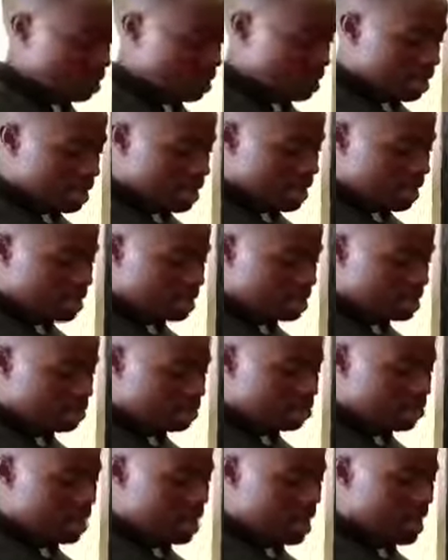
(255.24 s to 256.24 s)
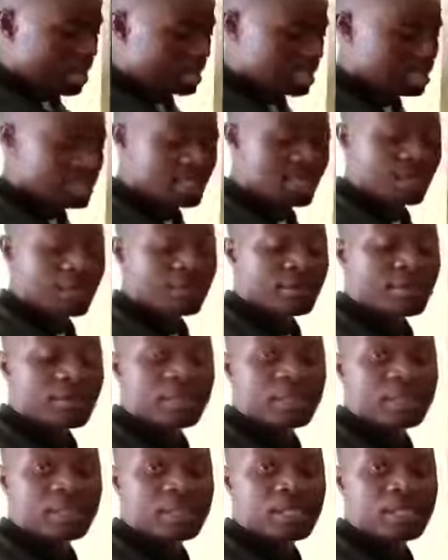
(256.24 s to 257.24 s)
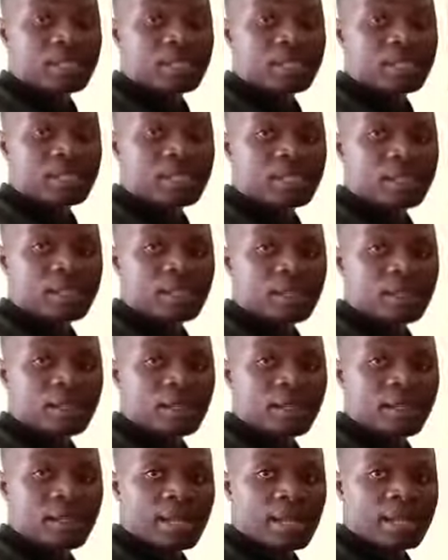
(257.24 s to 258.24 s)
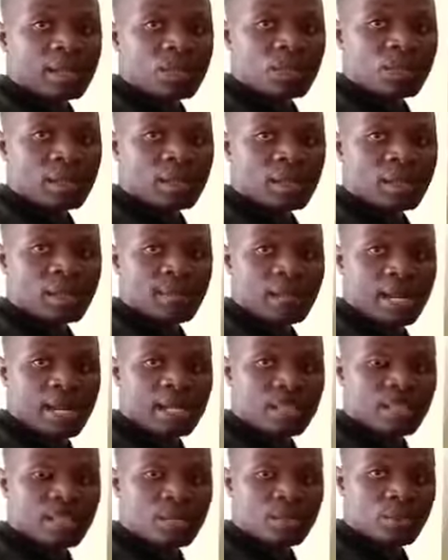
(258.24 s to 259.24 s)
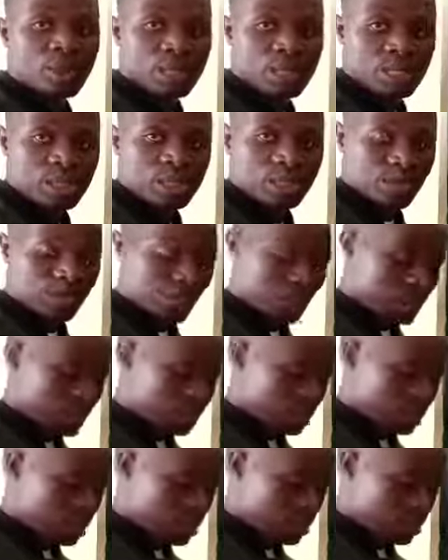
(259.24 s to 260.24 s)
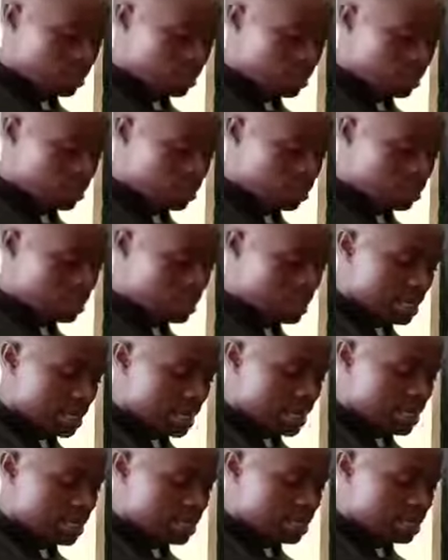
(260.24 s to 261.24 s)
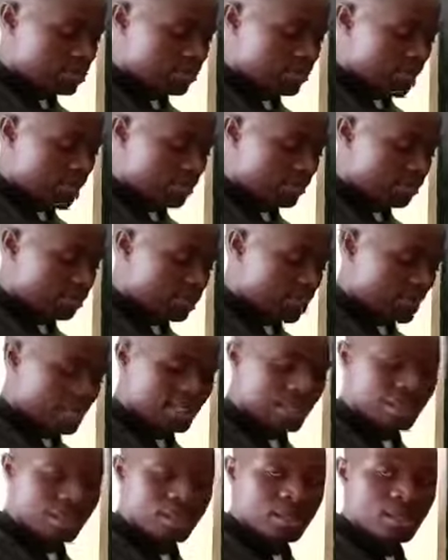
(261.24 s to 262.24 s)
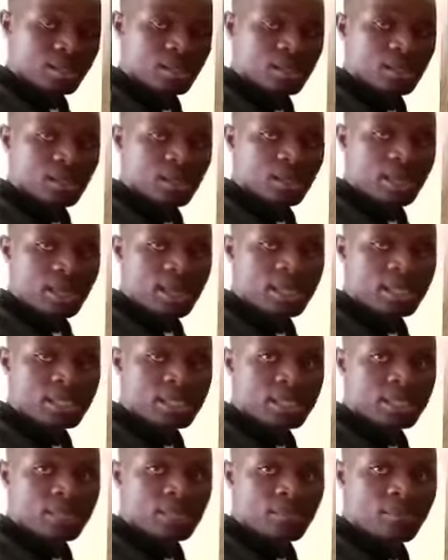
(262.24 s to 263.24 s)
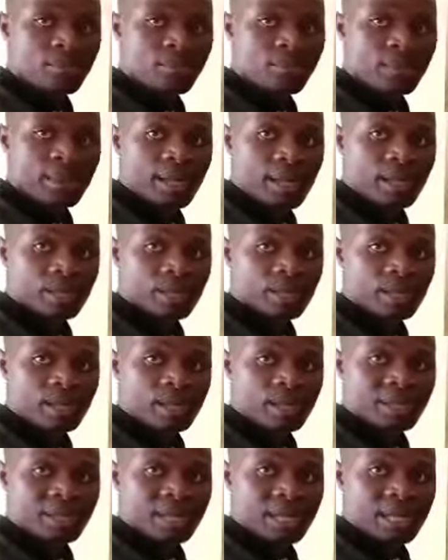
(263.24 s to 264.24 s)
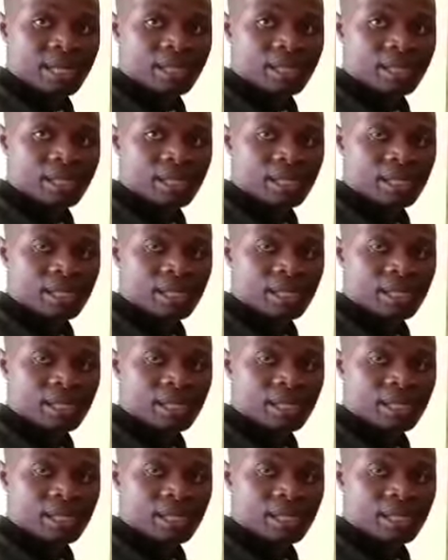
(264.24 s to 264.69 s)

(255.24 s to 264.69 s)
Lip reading: 8 plus 15, that will give us 23, because 5 plus 8, that will give us